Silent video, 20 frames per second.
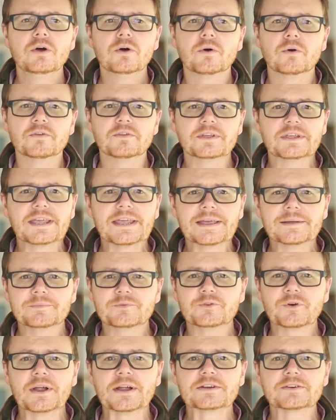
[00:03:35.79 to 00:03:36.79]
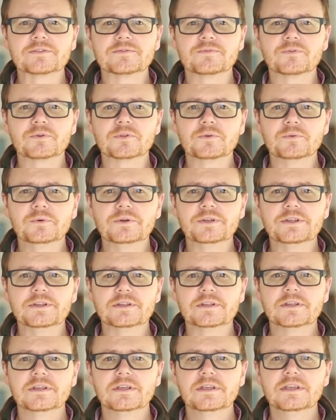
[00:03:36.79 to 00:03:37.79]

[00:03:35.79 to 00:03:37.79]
or the camp director for the week.